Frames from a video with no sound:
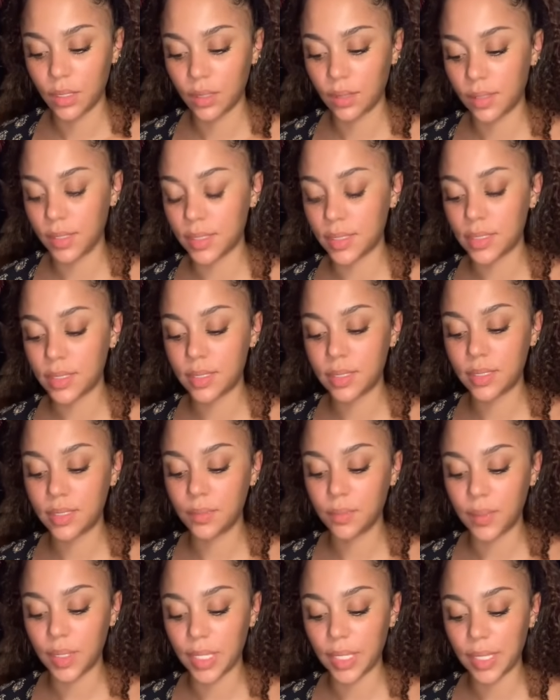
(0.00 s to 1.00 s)
This is to
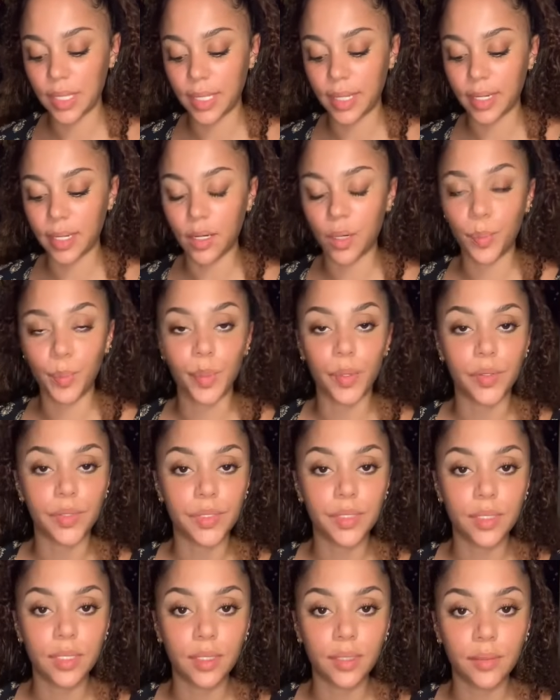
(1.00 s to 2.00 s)
me like a
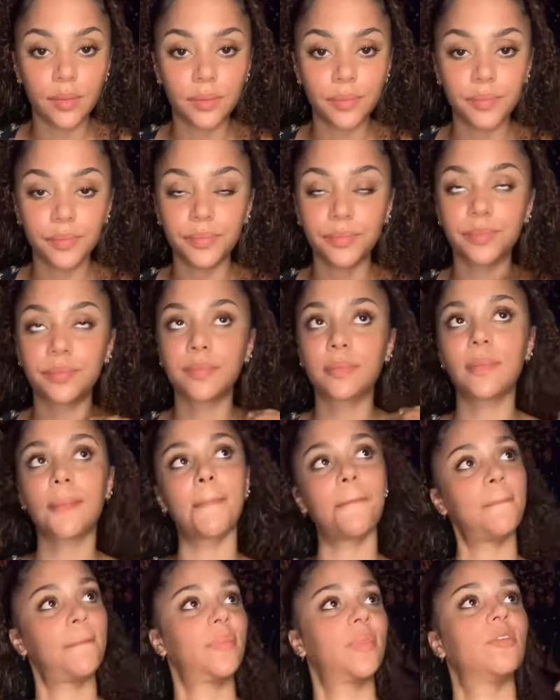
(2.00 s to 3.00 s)
person
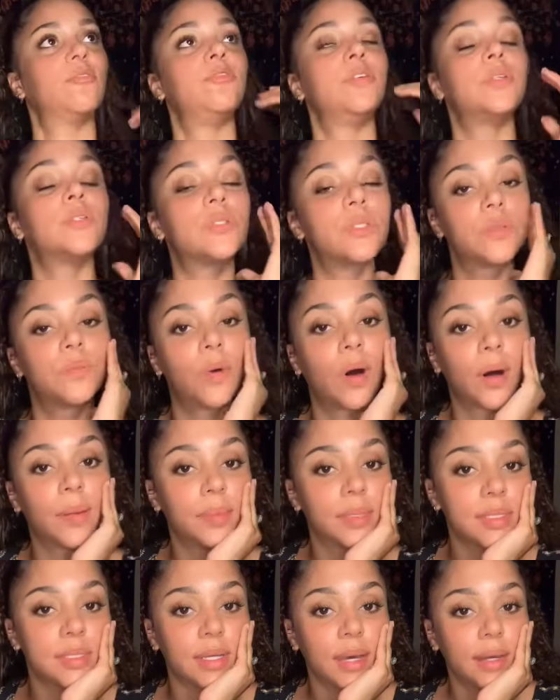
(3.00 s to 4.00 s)
feels small
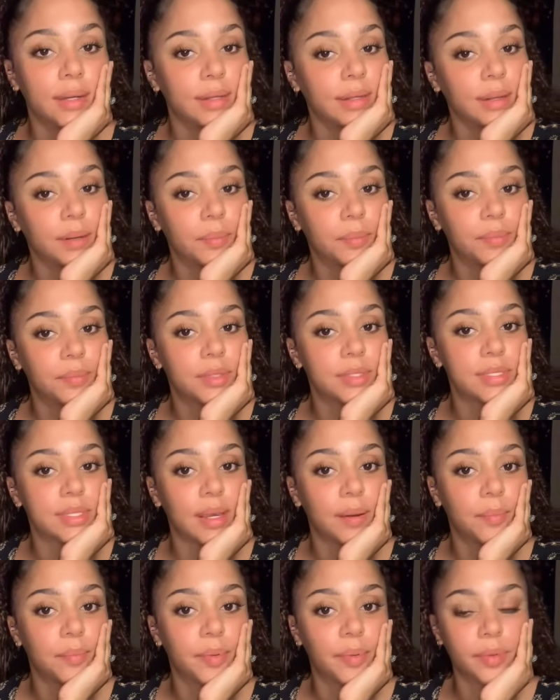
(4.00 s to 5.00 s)
beside an em this
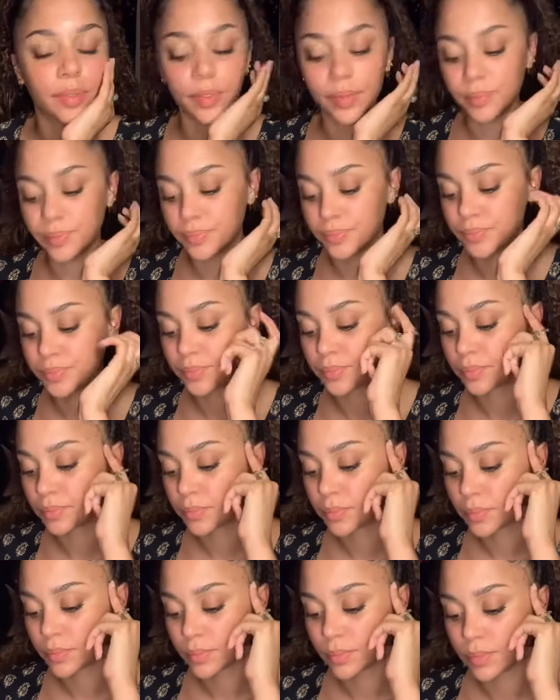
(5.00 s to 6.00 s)
emperor.
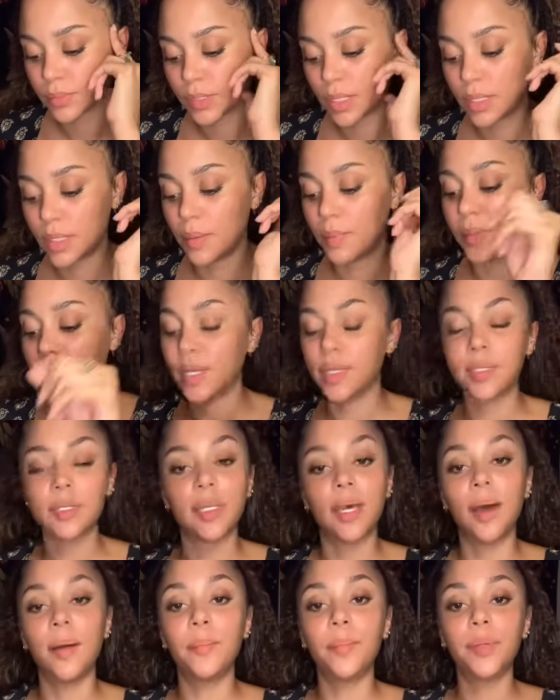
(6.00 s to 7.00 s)
Because
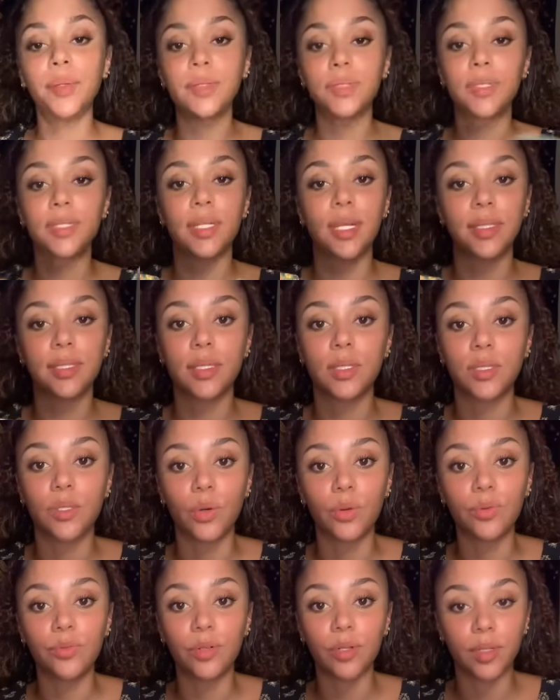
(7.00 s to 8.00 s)
the emperor says it's
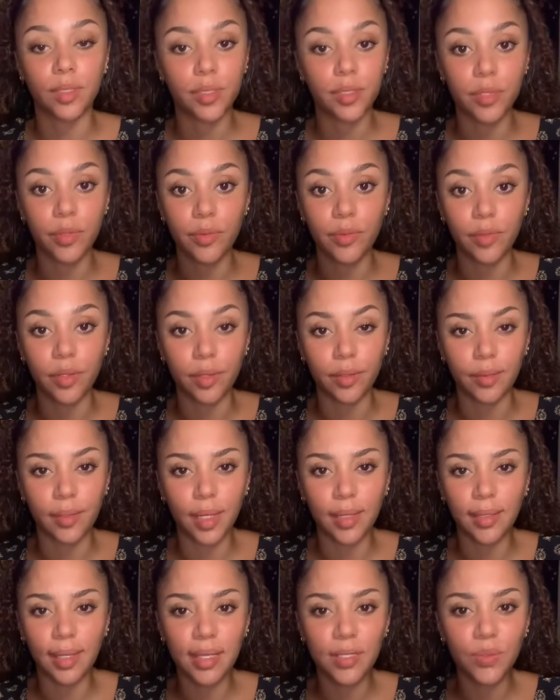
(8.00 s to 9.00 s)
over, it's over.
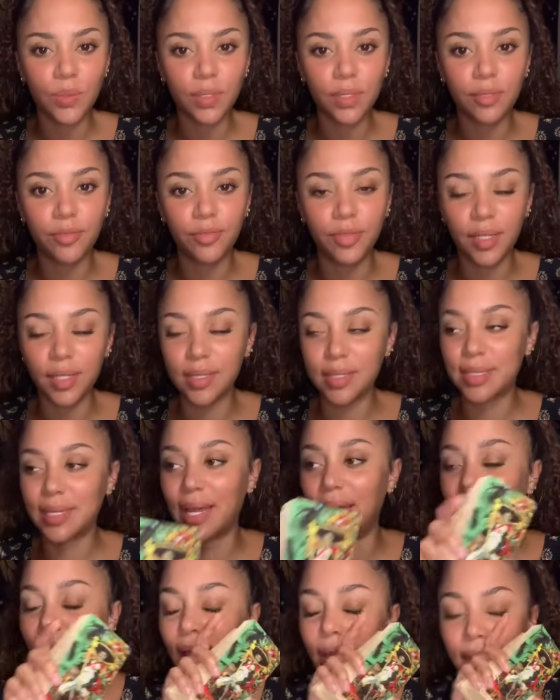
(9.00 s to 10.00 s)
Like that's what it feels
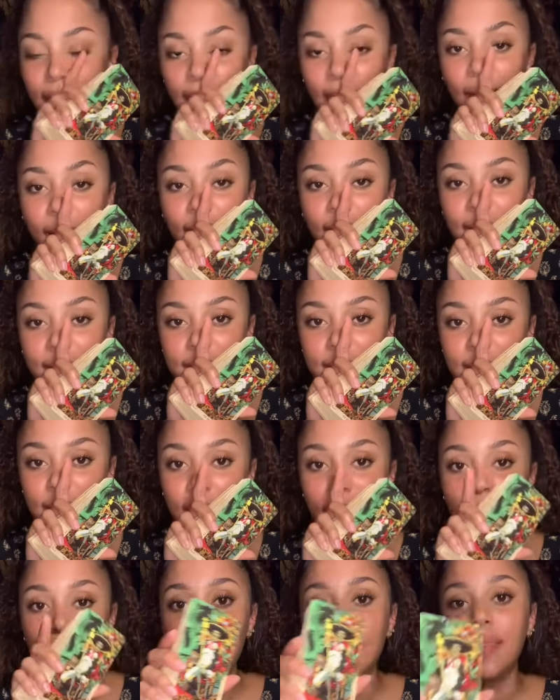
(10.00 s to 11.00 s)
like, guys.
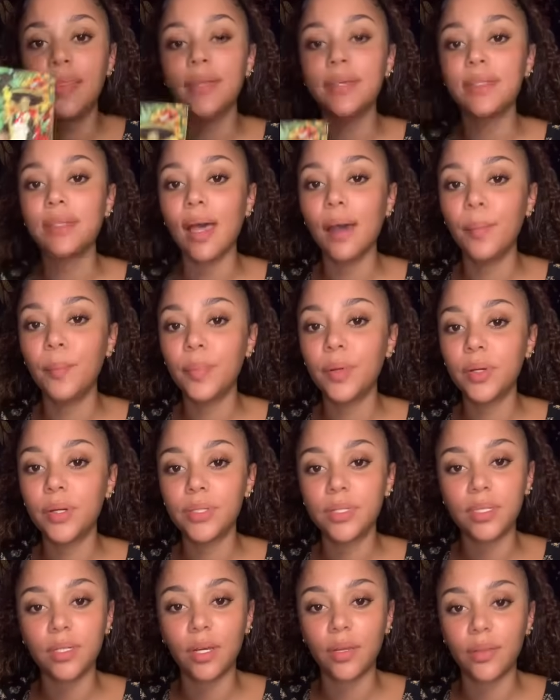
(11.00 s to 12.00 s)
This emperor
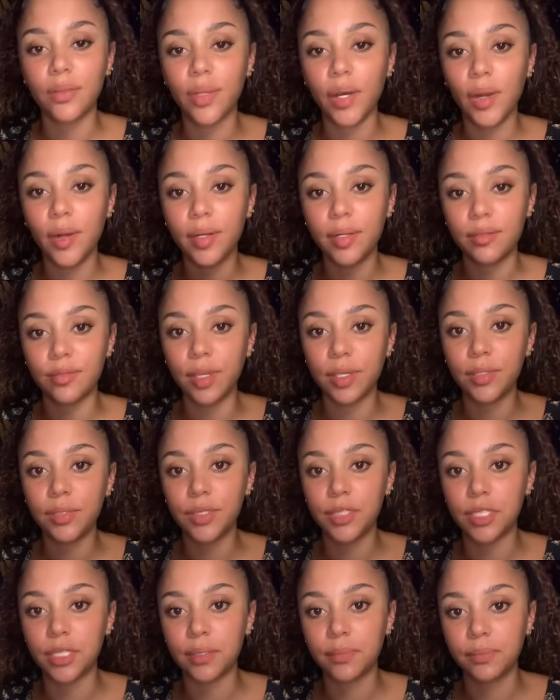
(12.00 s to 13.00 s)
is an authoritative
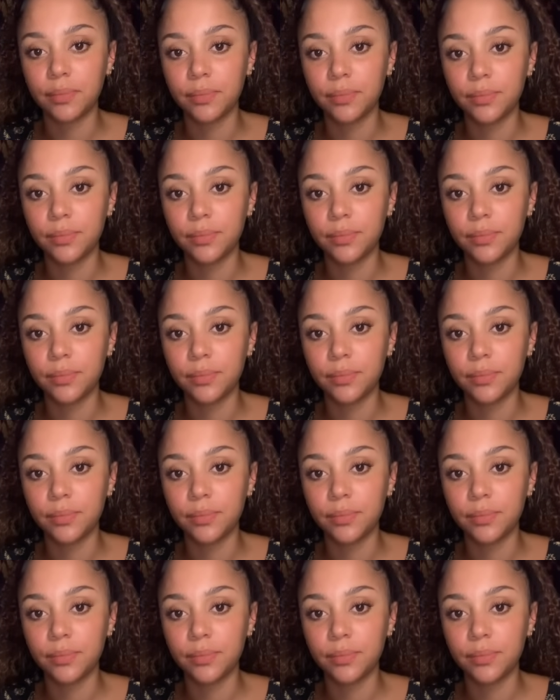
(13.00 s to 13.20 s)
energy.